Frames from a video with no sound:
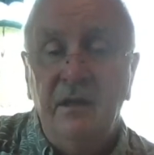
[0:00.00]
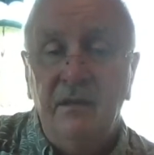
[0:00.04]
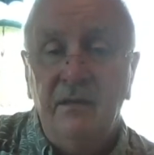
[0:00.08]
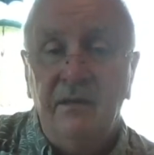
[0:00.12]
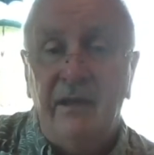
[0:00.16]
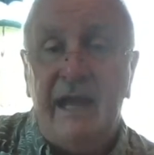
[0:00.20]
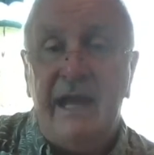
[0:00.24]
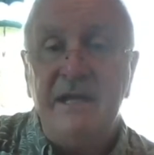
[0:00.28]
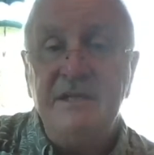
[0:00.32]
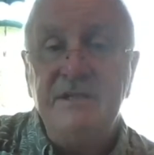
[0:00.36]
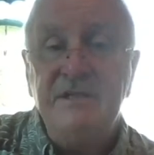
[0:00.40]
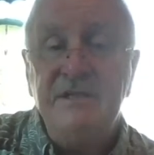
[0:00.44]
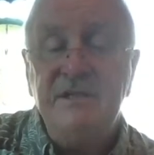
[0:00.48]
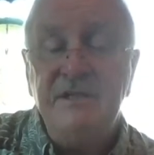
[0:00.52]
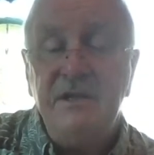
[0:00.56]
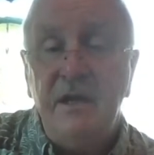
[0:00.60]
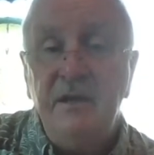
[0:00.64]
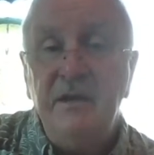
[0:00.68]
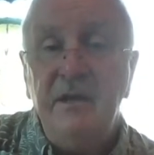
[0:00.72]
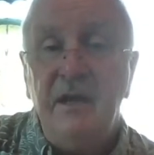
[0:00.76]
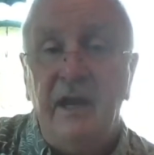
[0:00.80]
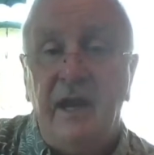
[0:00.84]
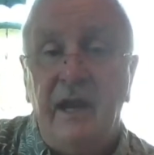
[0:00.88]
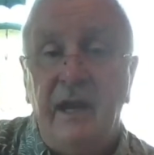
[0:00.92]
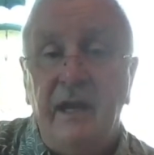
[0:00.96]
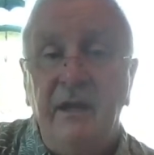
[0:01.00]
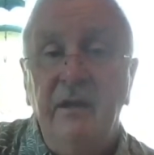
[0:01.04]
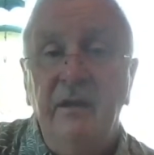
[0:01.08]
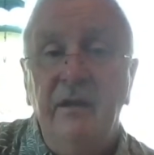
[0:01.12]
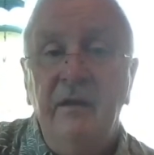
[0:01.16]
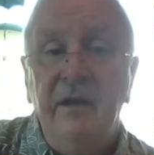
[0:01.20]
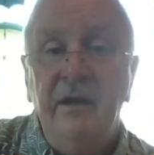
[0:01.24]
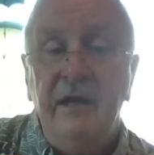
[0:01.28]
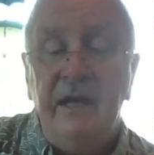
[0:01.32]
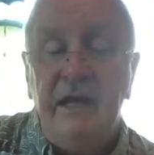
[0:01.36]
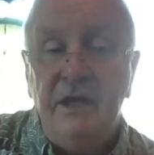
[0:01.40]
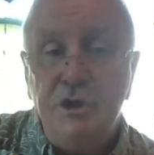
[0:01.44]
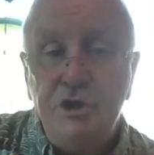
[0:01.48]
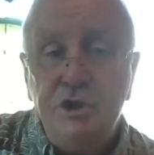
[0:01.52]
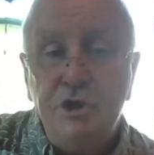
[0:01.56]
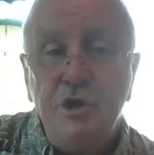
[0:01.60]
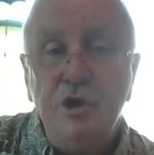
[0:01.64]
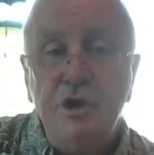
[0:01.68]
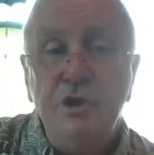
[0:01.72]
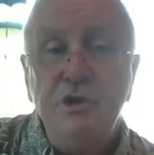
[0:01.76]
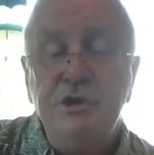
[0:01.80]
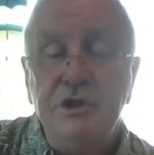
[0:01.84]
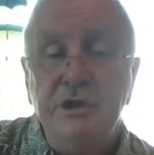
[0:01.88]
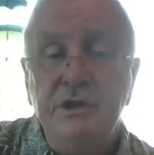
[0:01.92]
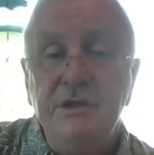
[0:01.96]
last Sunday in
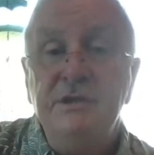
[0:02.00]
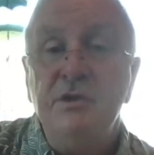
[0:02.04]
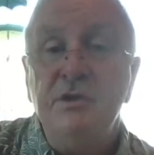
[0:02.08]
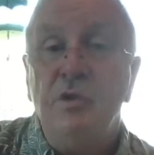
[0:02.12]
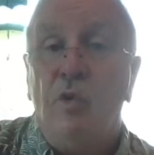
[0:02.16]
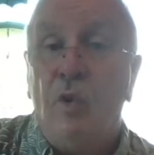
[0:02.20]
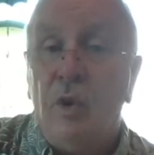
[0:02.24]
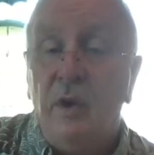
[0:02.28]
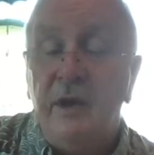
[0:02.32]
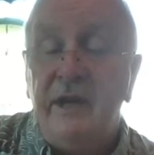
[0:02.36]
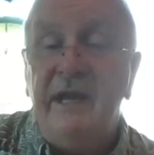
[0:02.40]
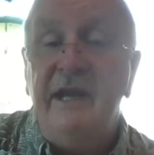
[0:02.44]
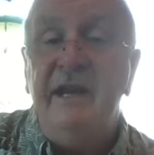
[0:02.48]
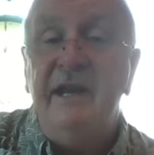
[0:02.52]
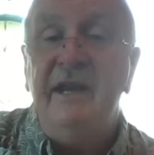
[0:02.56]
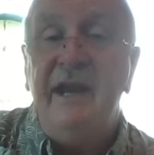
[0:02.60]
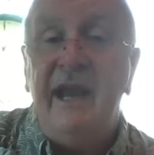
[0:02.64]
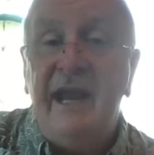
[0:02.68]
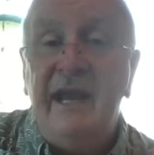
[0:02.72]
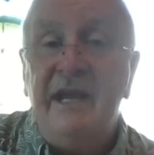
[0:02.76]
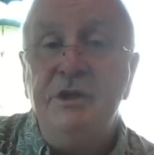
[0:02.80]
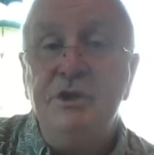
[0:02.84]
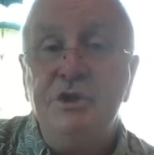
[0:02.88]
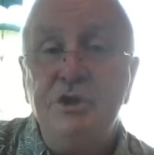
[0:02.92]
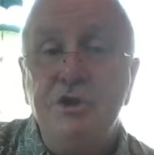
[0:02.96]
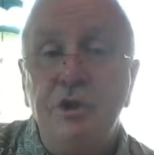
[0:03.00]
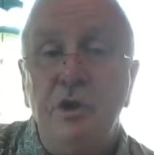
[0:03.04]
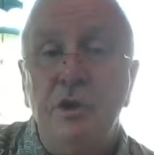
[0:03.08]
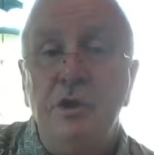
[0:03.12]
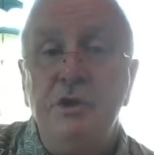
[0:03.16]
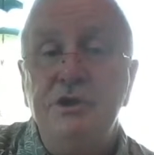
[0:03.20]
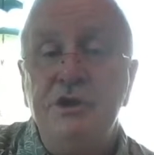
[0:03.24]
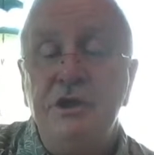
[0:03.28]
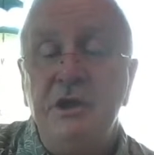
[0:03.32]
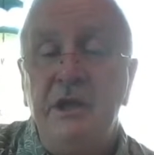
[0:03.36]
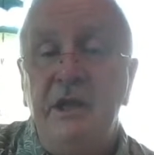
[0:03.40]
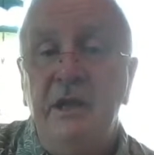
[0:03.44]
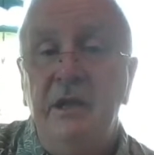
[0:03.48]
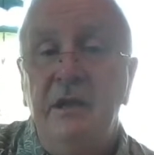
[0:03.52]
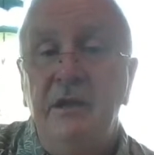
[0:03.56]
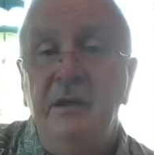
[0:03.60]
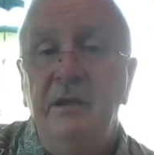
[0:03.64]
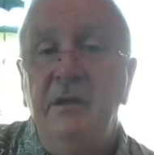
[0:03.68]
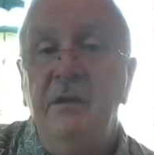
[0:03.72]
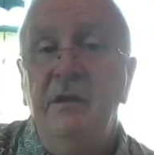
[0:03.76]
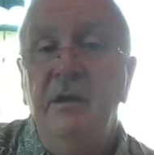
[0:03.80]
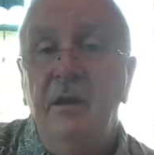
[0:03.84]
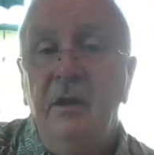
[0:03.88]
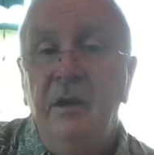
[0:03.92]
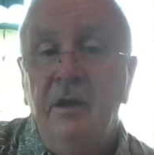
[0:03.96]
churches or in a church
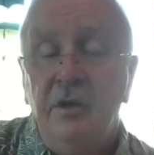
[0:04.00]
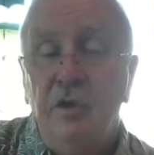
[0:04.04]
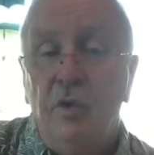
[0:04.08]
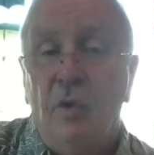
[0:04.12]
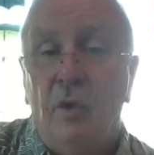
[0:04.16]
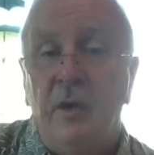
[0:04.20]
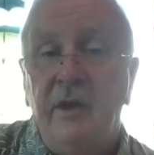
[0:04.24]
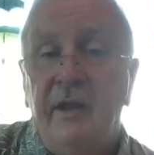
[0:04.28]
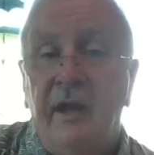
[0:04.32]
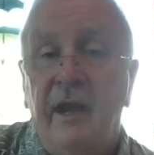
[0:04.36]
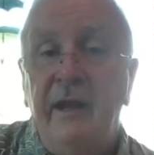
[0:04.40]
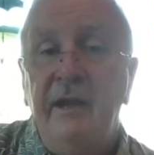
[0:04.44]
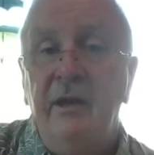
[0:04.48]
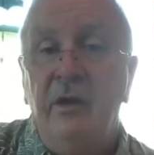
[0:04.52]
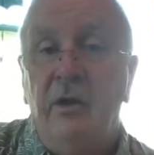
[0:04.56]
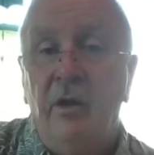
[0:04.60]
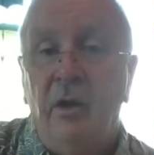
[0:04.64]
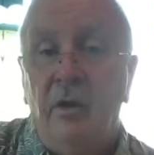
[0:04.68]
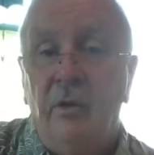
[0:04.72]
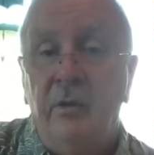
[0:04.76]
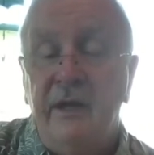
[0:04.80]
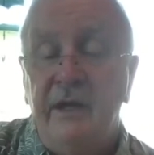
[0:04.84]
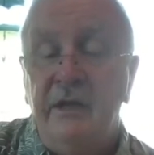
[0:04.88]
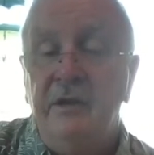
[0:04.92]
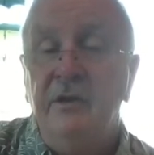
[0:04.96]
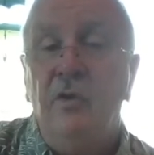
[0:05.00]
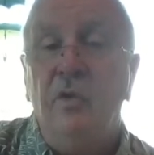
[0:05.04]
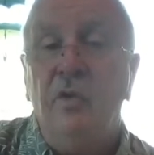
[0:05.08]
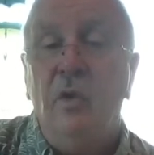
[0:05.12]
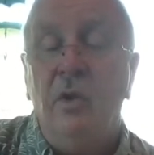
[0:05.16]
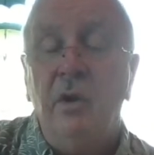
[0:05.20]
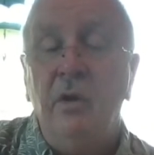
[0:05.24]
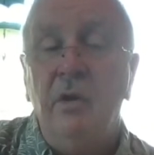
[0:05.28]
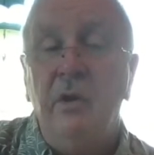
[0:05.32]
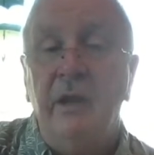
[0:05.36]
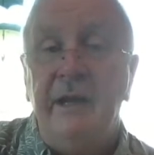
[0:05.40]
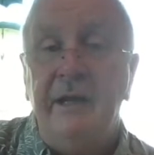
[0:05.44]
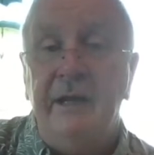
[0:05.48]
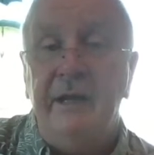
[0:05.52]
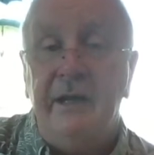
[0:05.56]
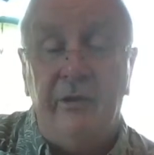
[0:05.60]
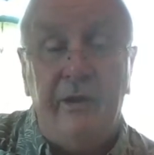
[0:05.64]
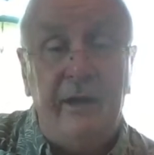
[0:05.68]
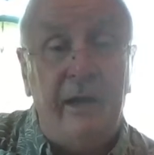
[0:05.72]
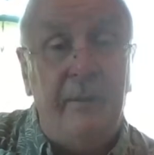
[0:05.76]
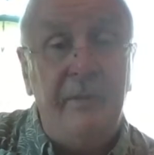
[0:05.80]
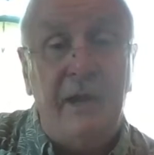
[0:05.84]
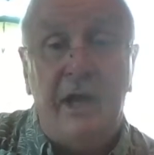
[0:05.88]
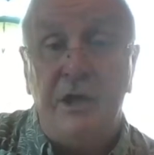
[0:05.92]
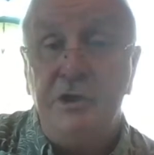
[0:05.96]
in North Idaho, in the Coeur d'Alene
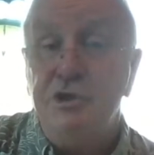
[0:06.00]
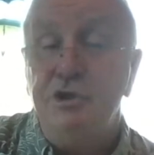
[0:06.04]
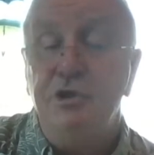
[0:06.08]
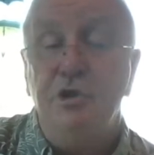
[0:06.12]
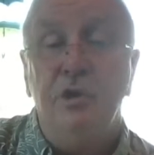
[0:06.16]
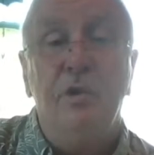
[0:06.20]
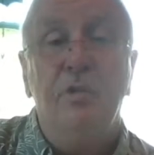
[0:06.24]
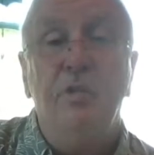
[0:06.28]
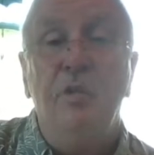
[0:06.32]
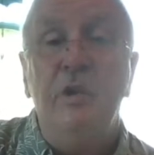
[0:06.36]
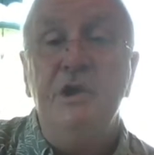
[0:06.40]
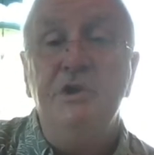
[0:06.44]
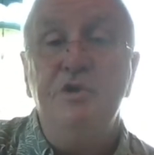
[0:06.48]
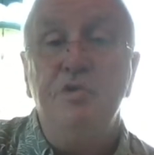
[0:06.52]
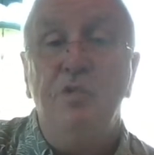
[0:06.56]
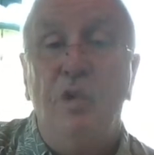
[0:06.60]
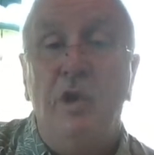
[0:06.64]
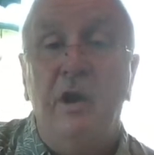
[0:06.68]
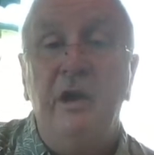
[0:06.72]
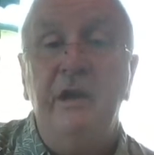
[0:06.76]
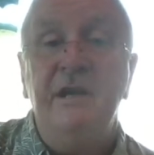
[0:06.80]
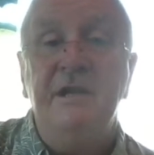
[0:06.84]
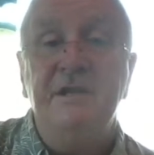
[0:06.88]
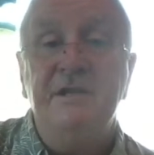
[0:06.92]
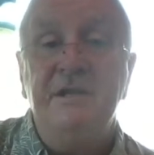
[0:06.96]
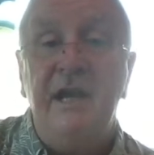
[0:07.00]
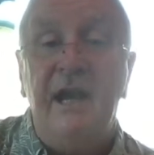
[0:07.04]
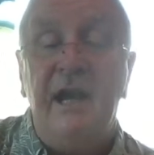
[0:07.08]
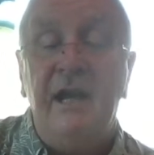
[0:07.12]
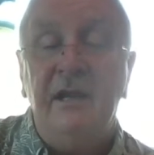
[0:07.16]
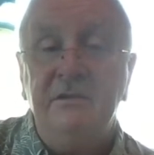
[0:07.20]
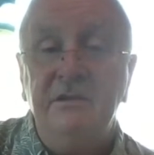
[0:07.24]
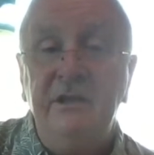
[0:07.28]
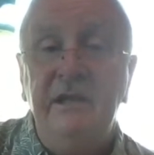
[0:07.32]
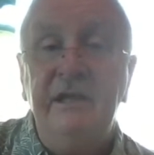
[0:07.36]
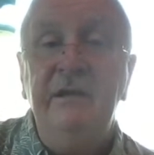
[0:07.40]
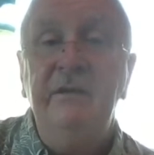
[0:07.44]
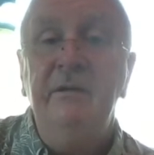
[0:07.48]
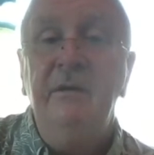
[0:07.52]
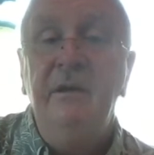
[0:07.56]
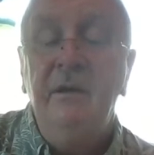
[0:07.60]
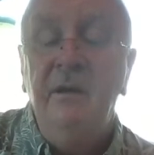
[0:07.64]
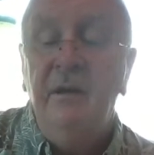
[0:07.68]
area. I'm not sure which one exactly.